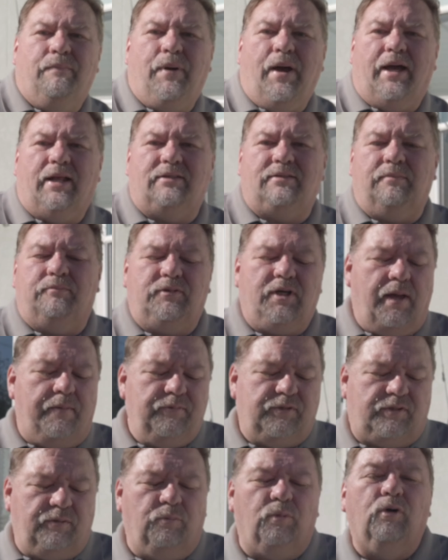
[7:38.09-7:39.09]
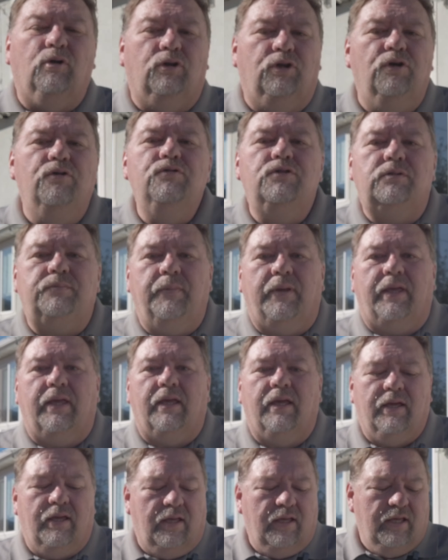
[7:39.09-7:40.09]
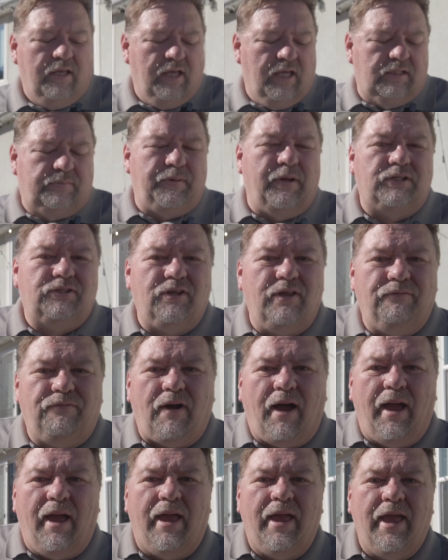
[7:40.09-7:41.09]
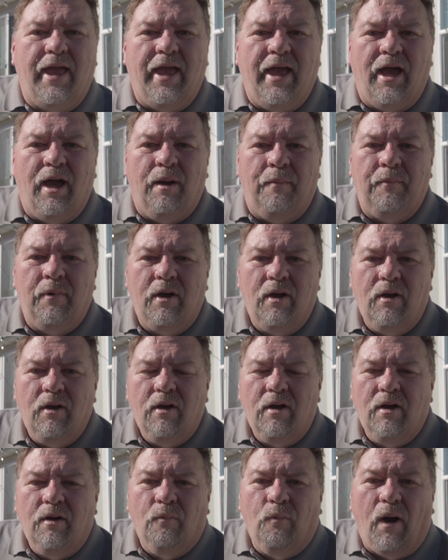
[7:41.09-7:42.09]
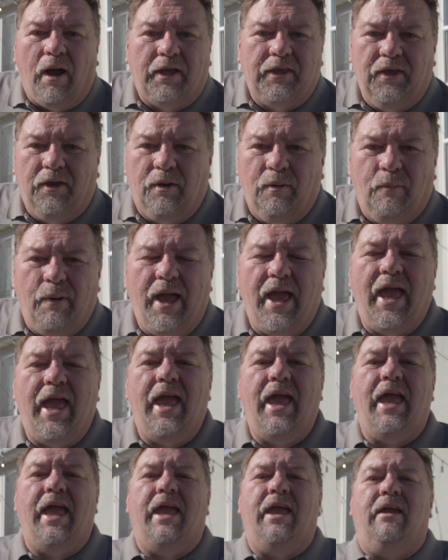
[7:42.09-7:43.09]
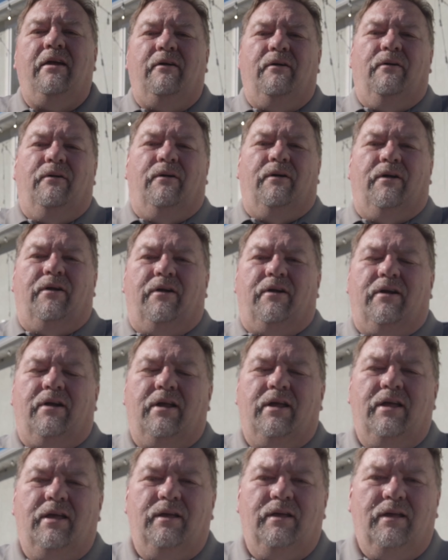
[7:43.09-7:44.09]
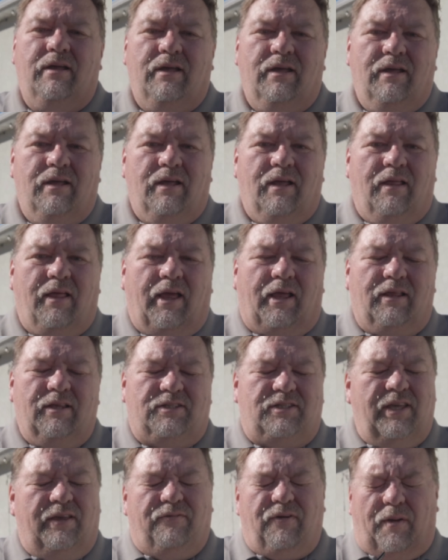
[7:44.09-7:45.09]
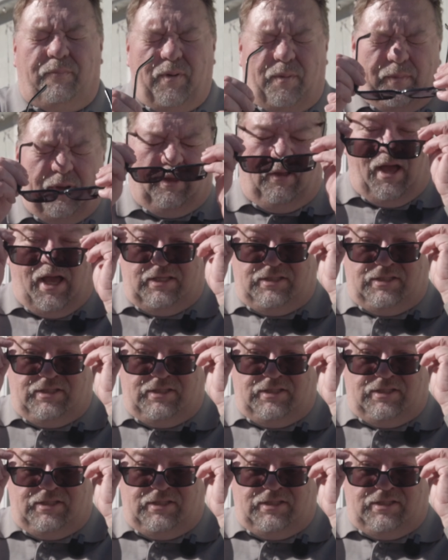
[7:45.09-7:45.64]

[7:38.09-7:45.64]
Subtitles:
but sometimes it will lose me, especially if I am walking away or, like, let's see if I put my